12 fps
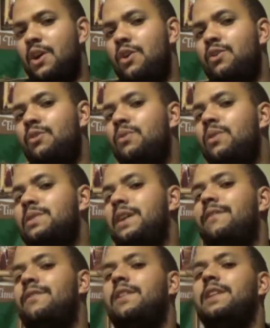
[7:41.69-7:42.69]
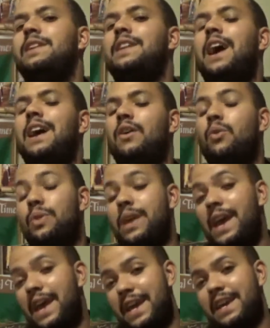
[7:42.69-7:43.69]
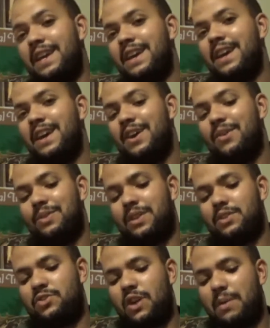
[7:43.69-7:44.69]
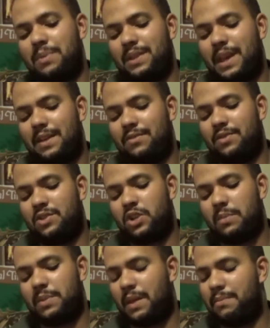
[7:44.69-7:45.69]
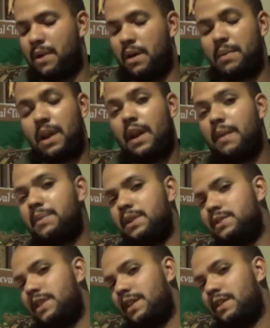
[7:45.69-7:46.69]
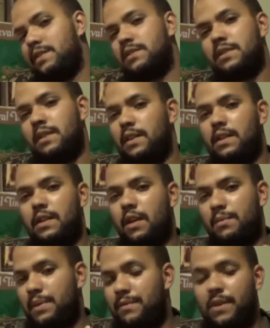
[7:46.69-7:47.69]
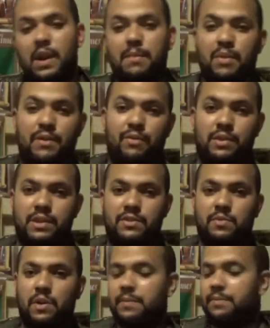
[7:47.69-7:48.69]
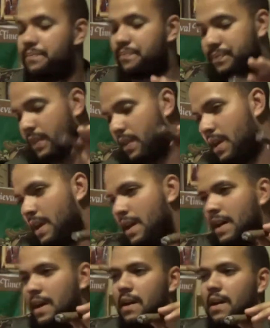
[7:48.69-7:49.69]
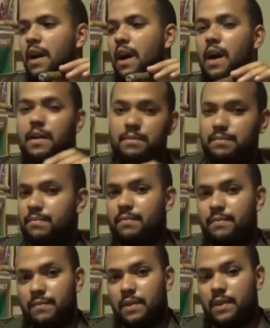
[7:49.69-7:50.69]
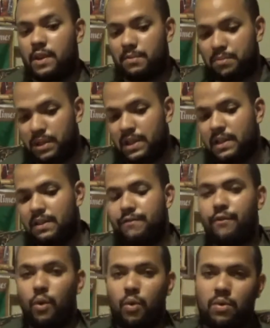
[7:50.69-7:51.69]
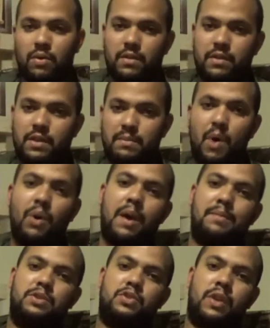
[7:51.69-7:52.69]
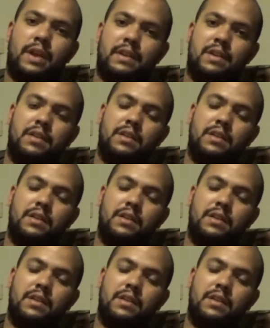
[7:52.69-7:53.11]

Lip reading: who were definitely not okay with us dropping that bomb. And I'm going to say this, and I'll be very brief with this one. I'm completely for the MOAB strike